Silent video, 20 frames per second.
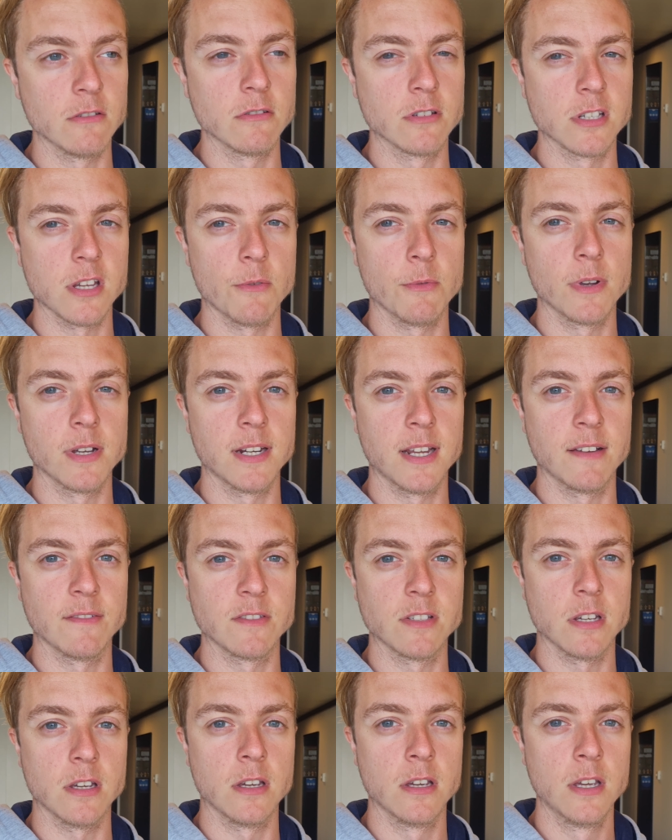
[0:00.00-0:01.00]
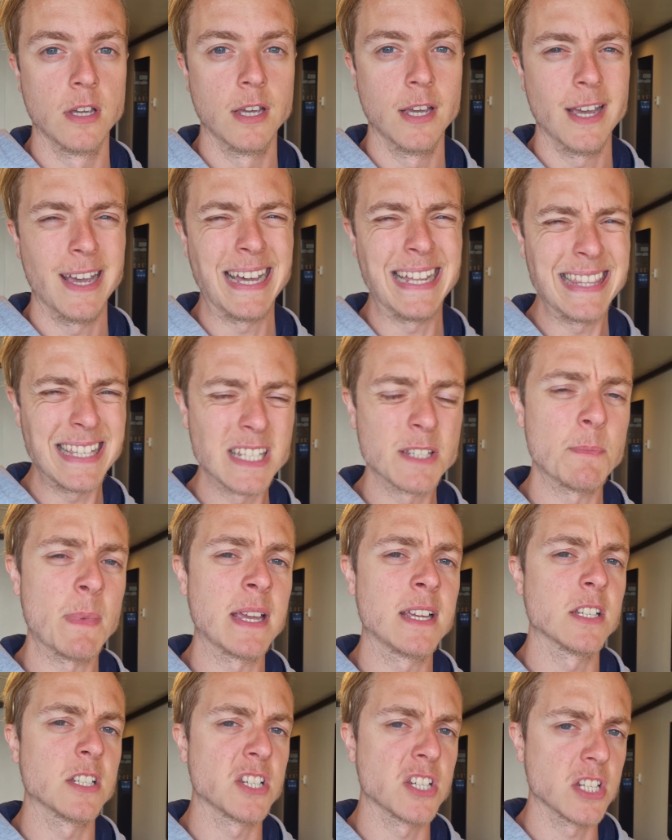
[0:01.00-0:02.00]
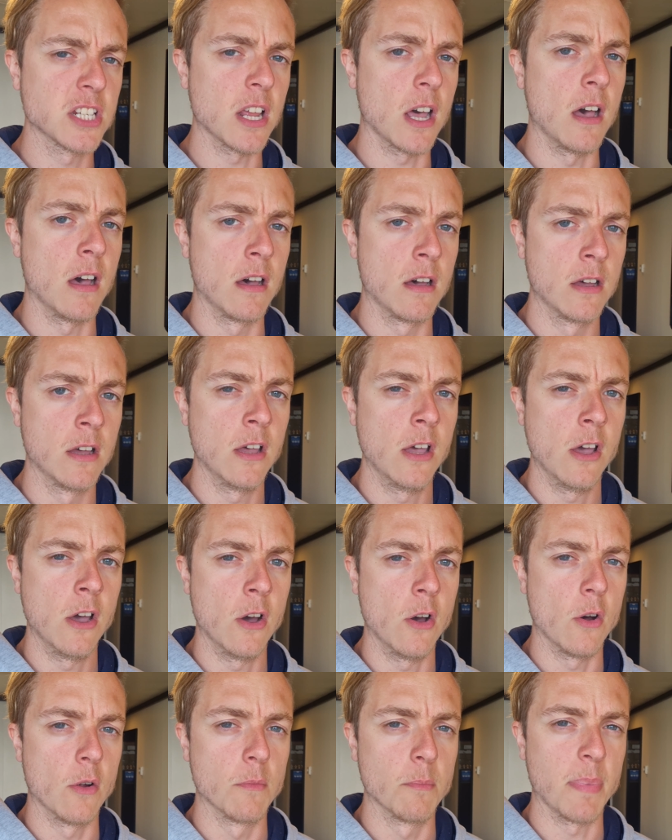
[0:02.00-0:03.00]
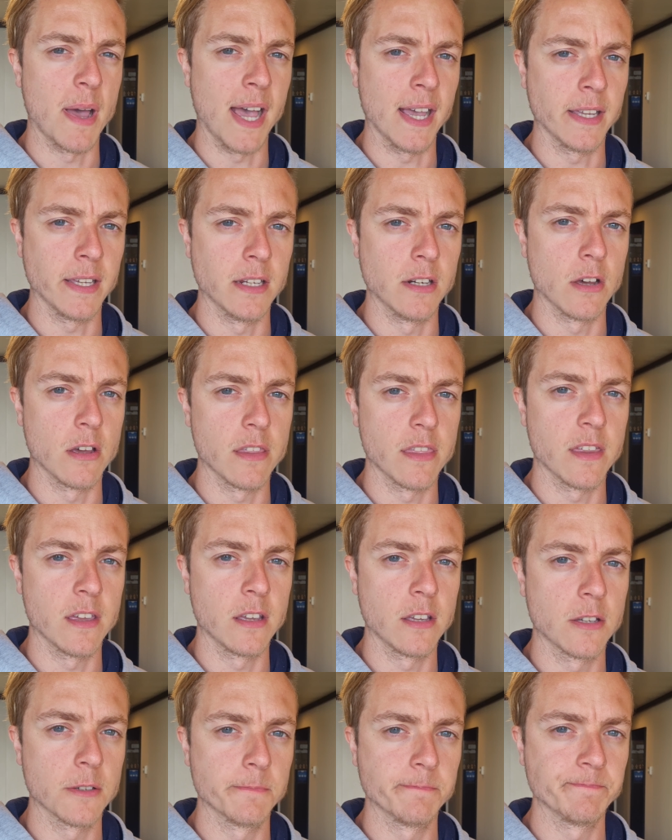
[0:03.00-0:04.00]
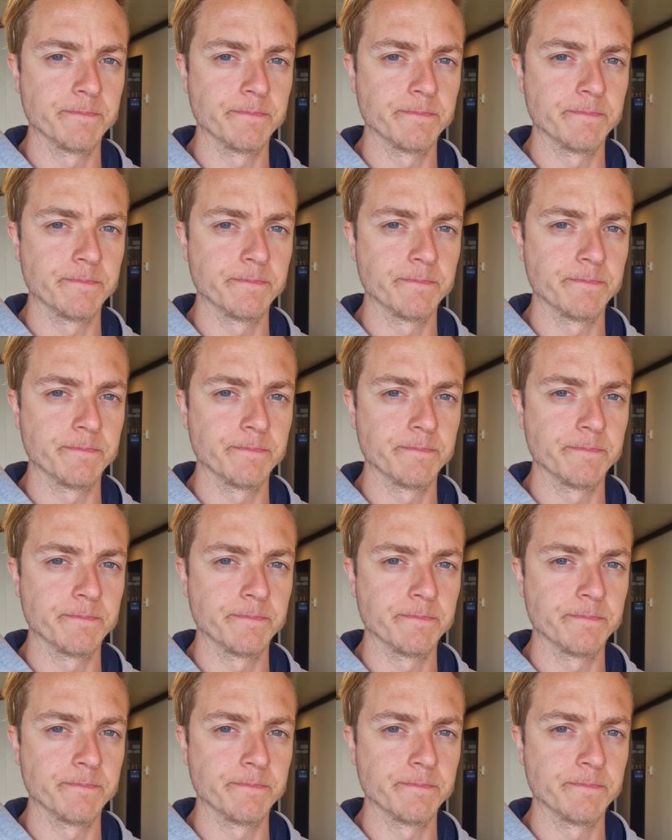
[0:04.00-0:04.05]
So we're going to have to at least make a start on packing, I think.